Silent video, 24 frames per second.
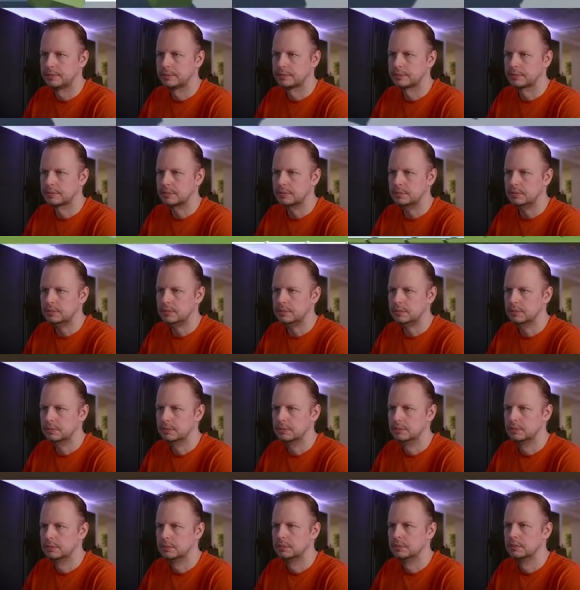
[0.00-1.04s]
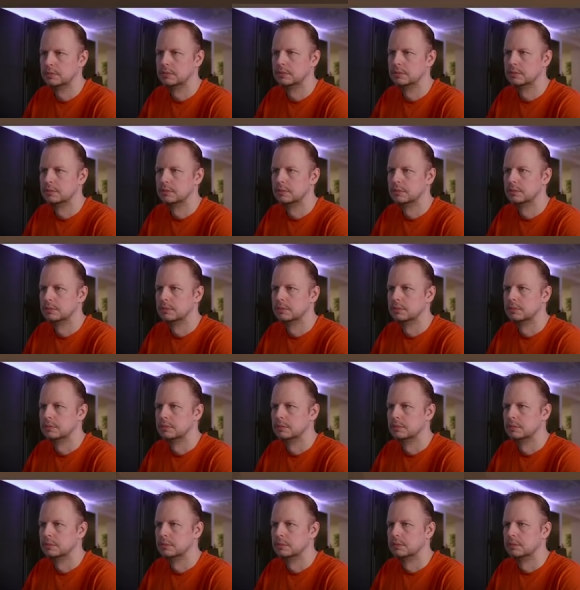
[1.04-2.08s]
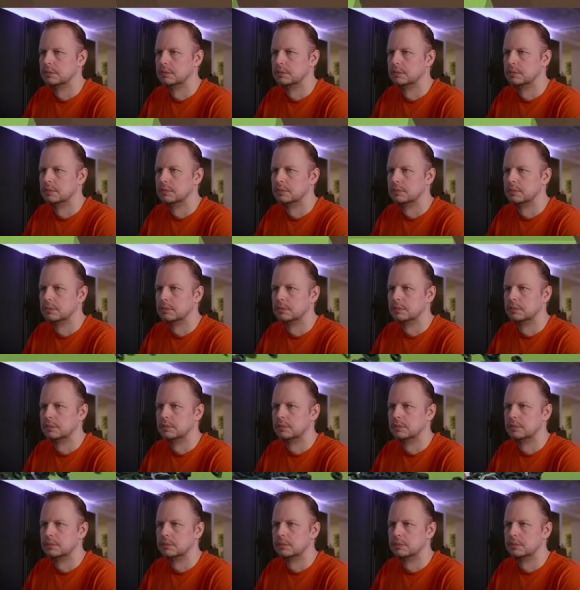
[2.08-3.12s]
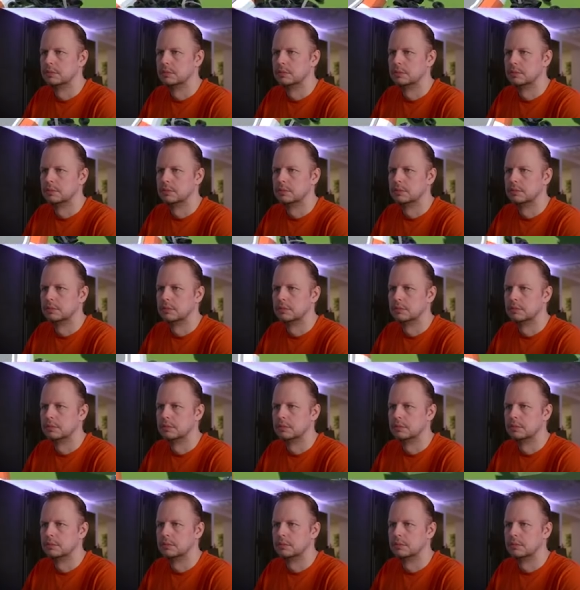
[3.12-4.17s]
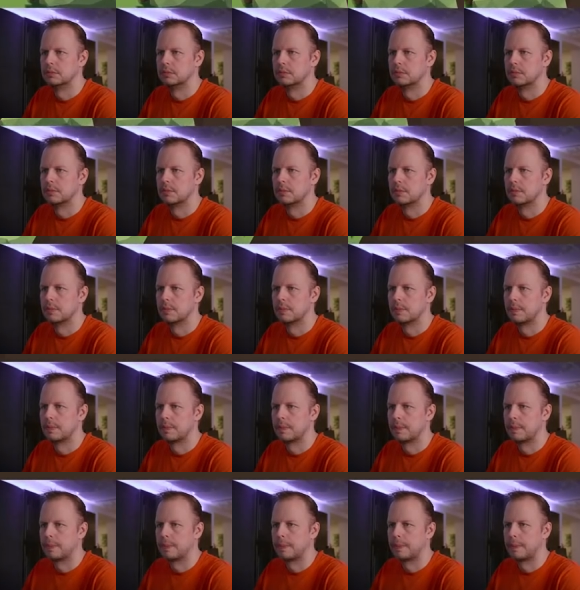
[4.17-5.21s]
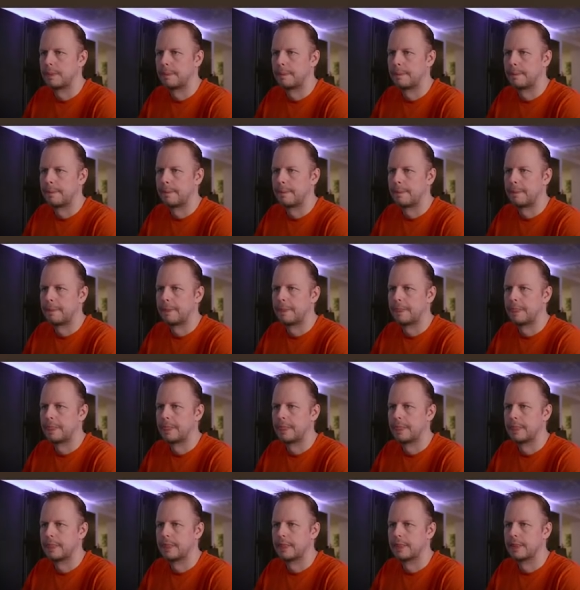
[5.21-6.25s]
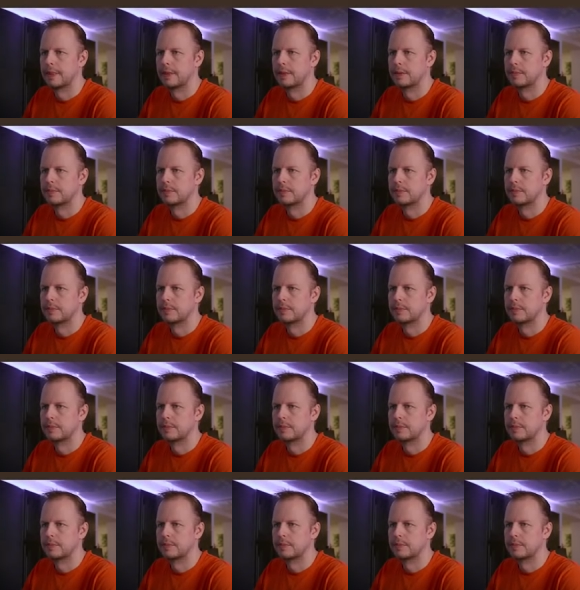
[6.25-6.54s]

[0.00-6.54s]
No one is speaking in this clip.